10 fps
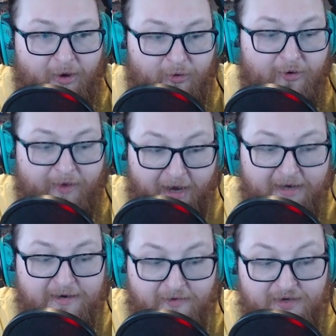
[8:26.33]

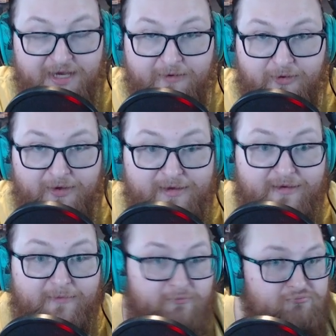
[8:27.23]
on into the tin release,
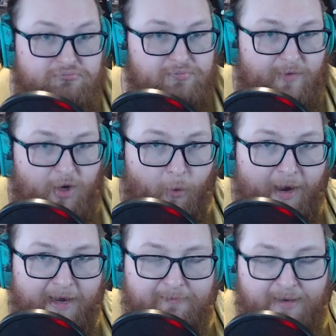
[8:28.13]
go
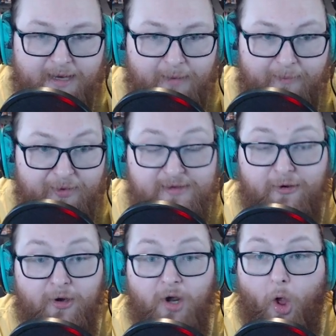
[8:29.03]
ahead and pick them up. This
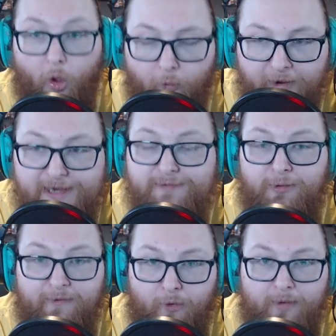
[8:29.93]
card always
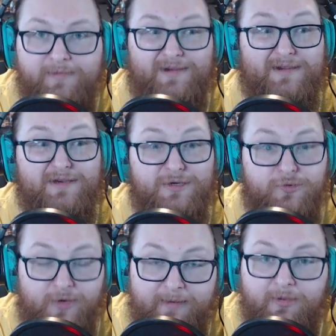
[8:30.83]
performs
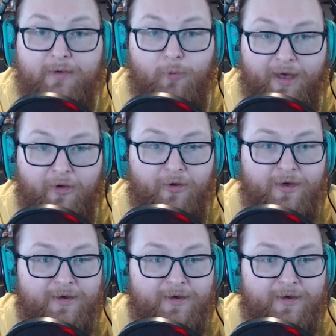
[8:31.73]
extremely well.